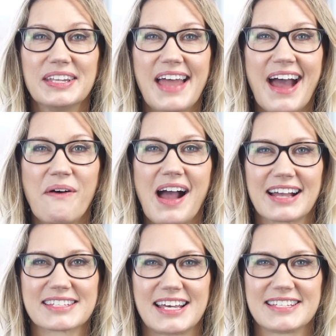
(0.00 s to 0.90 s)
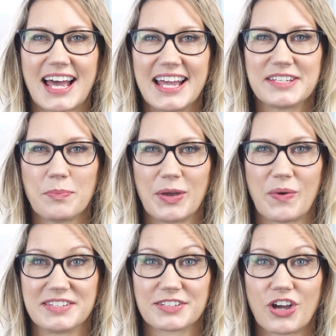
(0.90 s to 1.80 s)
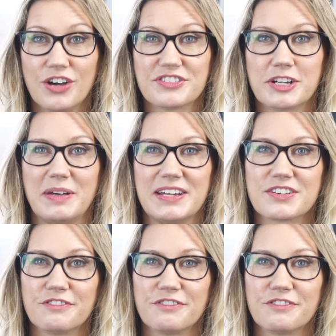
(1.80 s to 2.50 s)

can now access A W S CodeCommit